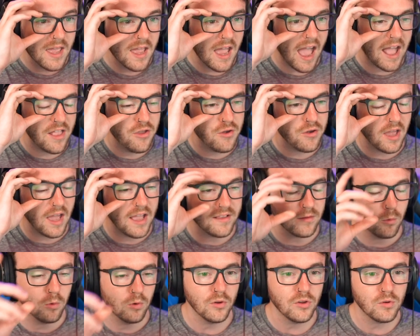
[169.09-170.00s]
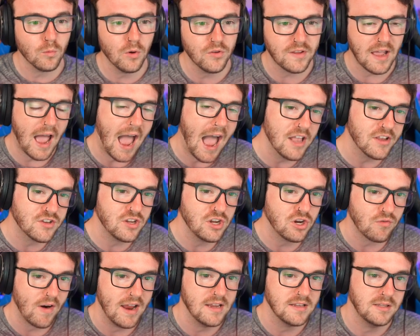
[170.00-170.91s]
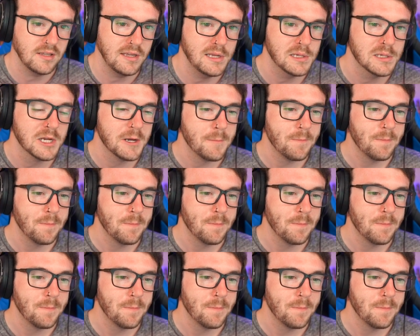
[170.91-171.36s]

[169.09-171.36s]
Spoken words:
And what's actually crazy